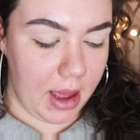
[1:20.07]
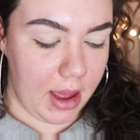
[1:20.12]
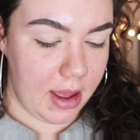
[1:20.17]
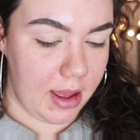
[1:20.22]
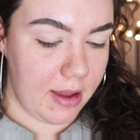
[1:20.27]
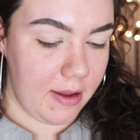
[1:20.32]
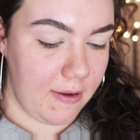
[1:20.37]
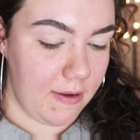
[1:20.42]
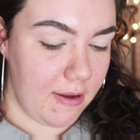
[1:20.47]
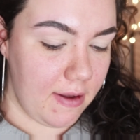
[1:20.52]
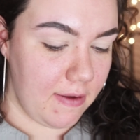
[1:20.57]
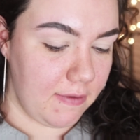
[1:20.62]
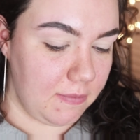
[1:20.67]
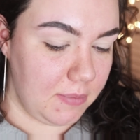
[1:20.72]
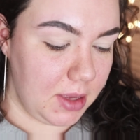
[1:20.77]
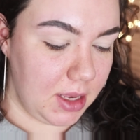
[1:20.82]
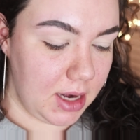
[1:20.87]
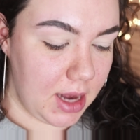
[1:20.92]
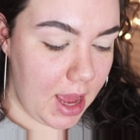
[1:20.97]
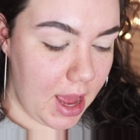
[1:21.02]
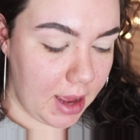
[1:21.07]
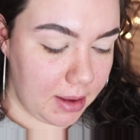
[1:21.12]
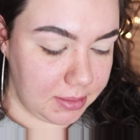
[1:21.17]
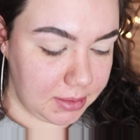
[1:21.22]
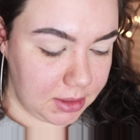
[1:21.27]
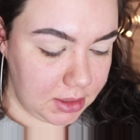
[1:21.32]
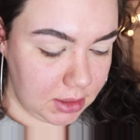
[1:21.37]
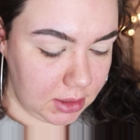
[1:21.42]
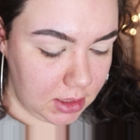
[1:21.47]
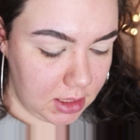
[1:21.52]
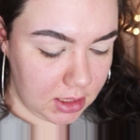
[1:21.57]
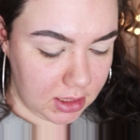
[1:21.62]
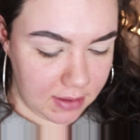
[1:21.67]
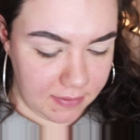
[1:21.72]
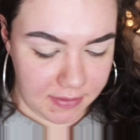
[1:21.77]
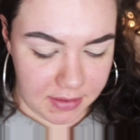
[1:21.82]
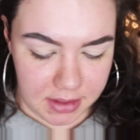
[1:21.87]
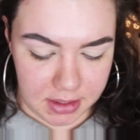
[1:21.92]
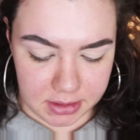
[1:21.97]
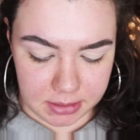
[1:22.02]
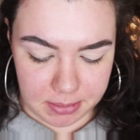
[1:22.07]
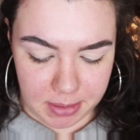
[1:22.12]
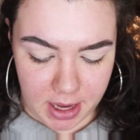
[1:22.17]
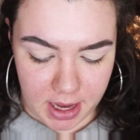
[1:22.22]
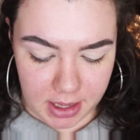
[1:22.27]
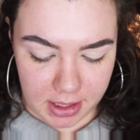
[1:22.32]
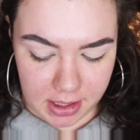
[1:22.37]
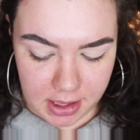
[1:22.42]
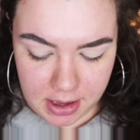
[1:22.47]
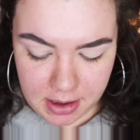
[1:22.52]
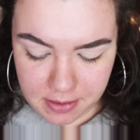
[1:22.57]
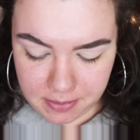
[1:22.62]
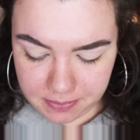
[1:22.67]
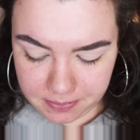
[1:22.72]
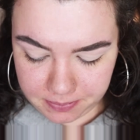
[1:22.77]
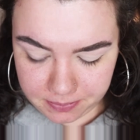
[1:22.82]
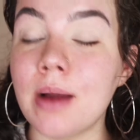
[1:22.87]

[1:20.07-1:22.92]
I have been absolutely in love with this palette.